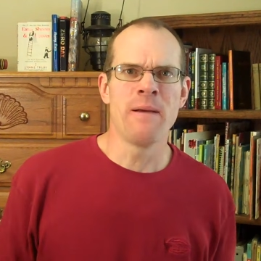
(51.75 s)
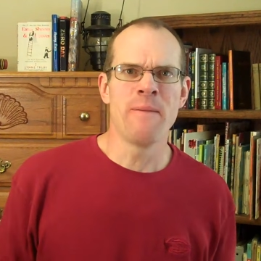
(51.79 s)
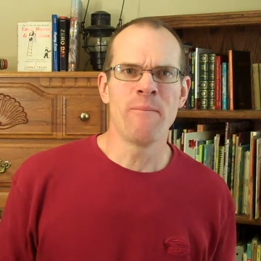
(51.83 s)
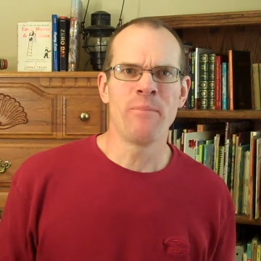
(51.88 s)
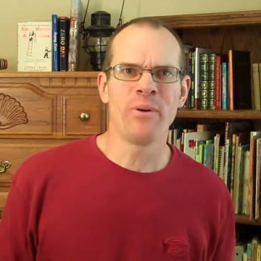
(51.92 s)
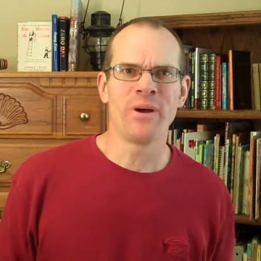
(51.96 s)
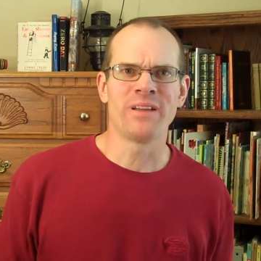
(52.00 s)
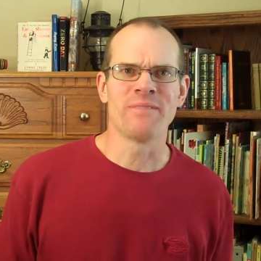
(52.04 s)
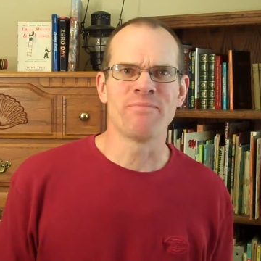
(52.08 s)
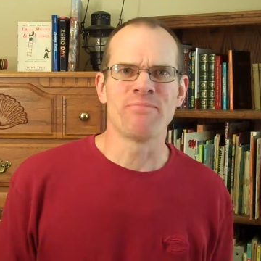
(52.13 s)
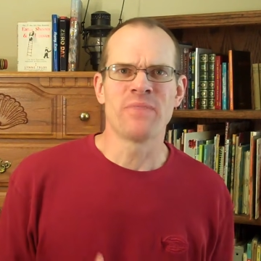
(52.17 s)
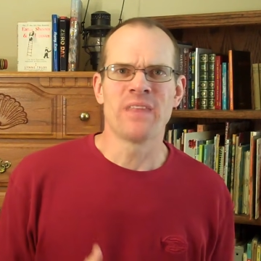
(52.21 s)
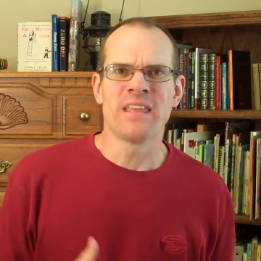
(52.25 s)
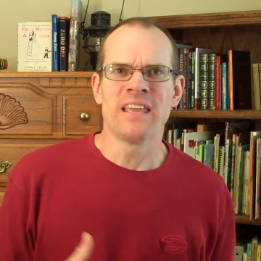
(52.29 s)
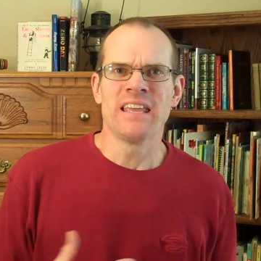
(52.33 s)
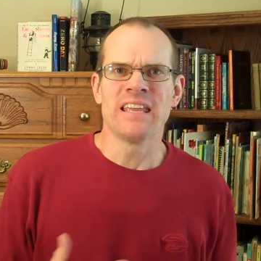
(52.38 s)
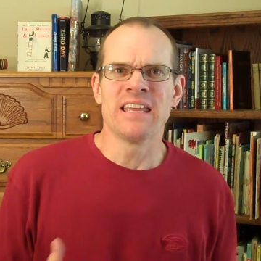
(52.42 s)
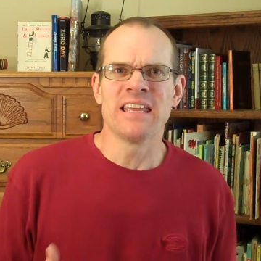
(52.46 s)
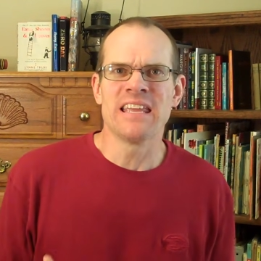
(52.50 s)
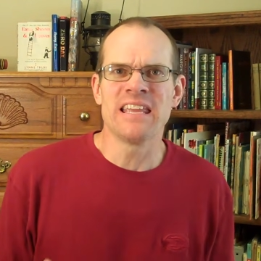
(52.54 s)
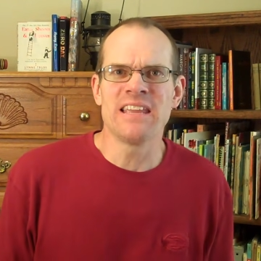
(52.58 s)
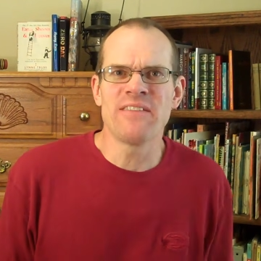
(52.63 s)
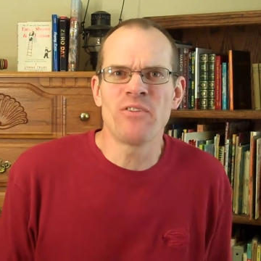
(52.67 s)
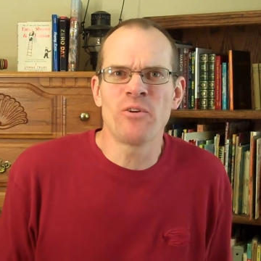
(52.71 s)
But
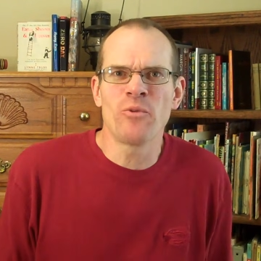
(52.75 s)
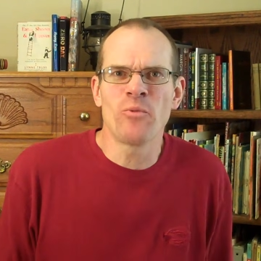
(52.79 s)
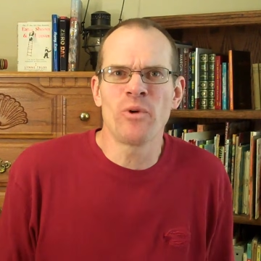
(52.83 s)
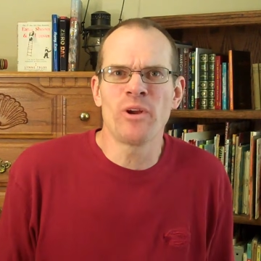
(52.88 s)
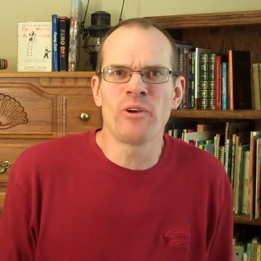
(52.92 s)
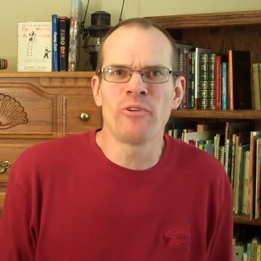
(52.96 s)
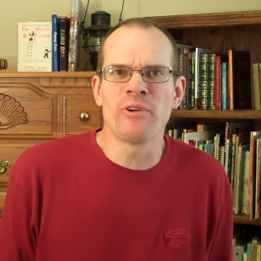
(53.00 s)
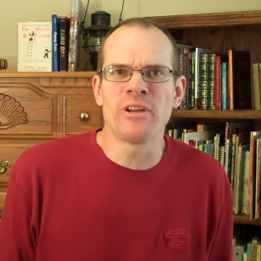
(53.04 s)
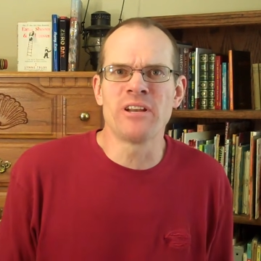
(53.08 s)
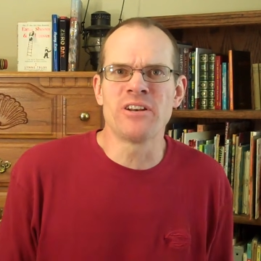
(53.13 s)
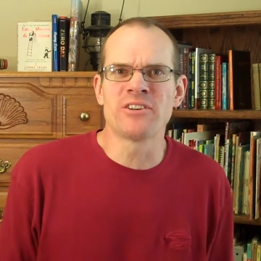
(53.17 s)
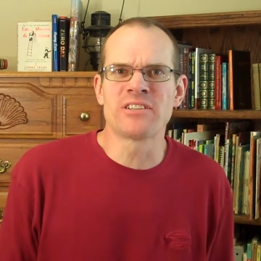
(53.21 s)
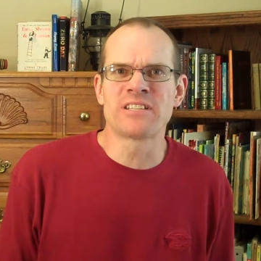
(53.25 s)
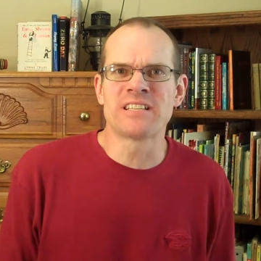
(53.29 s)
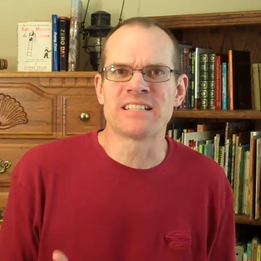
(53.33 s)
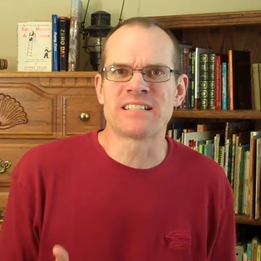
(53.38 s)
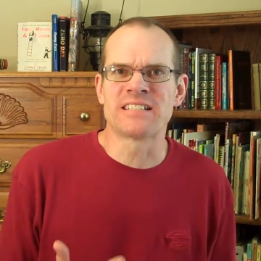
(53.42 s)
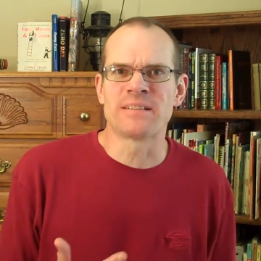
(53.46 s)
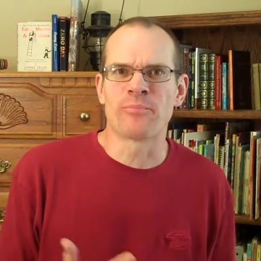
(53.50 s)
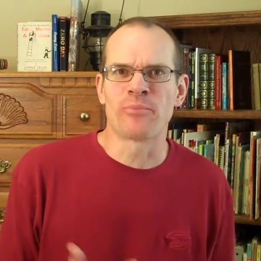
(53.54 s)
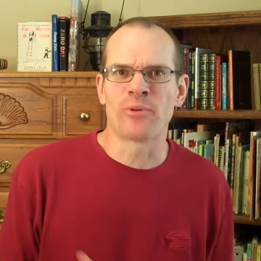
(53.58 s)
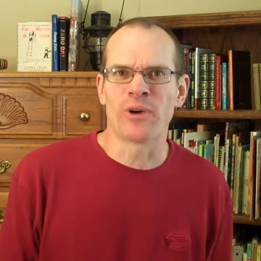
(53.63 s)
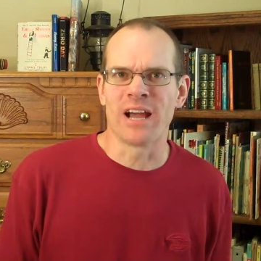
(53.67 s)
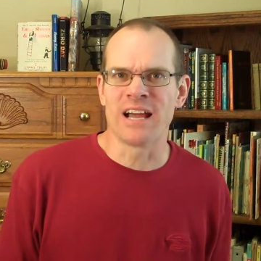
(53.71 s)
even when readers get
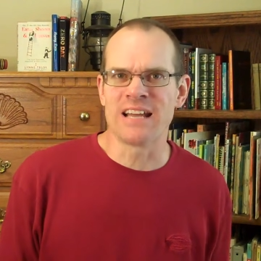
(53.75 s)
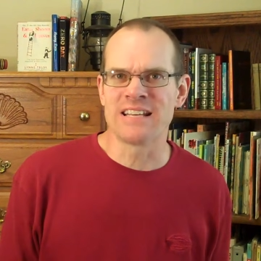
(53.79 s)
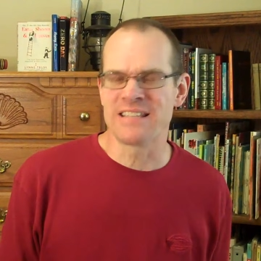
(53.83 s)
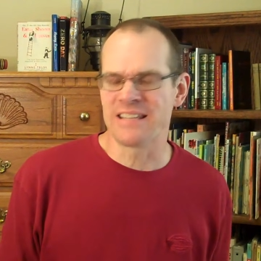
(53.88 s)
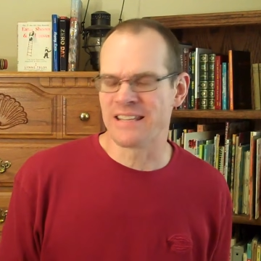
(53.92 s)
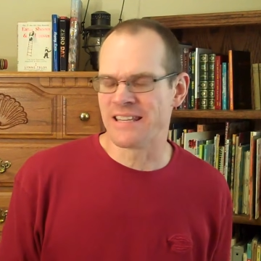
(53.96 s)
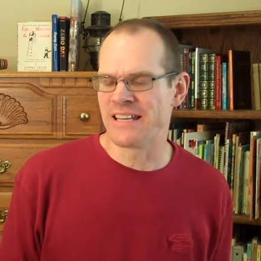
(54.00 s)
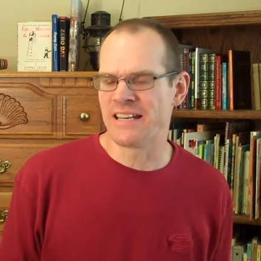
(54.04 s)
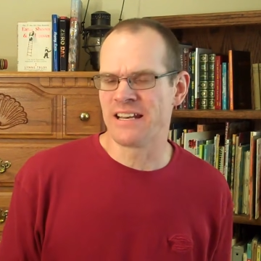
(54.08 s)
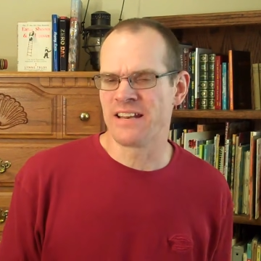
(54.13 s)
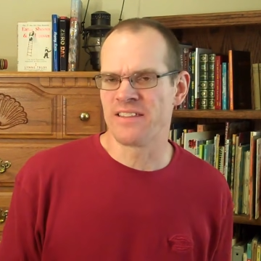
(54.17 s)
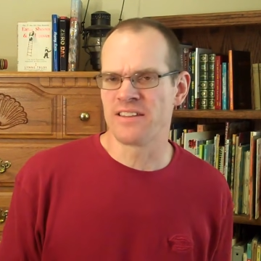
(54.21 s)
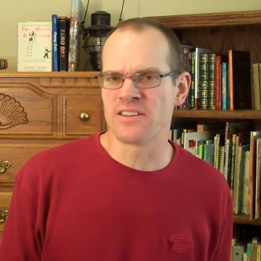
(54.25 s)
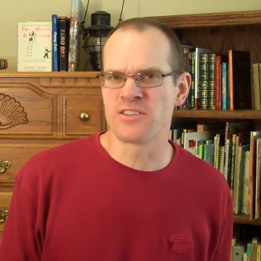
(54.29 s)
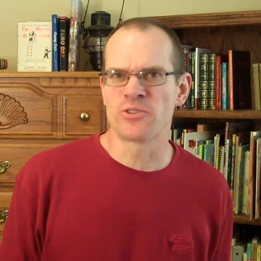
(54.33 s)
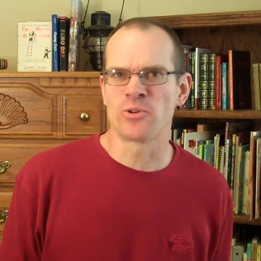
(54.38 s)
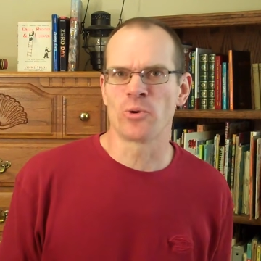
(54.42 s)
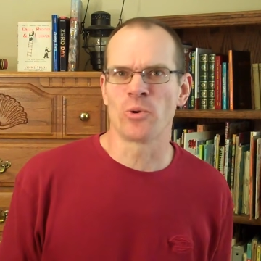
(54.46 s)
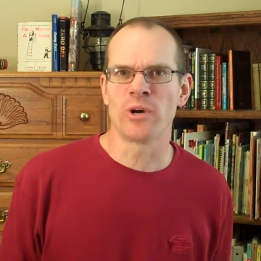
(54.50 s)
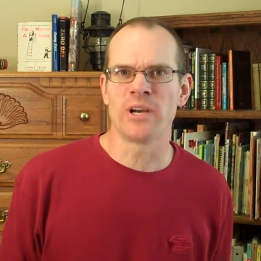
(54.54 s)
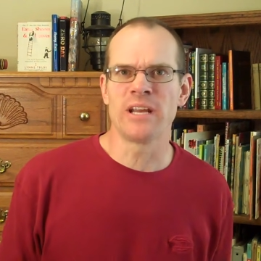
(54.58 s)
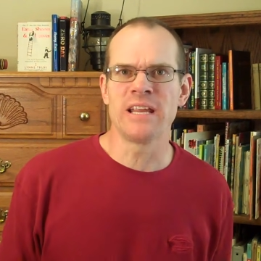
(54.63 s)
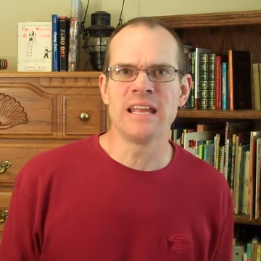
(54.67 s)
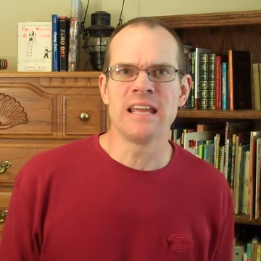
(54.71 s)
surprised at the end of the
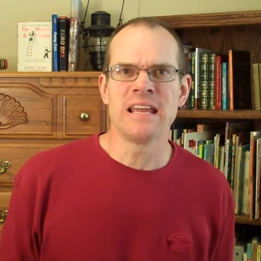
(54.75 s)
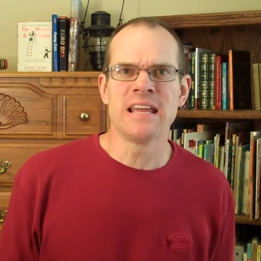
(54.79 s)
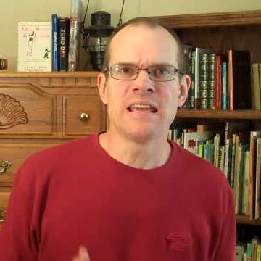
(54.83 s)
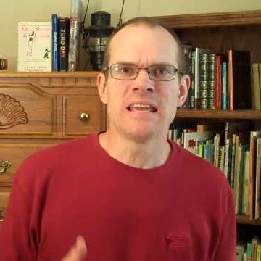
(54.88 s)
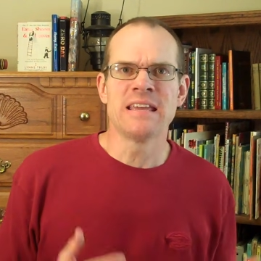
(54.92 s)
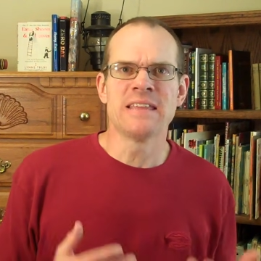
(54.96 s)
story,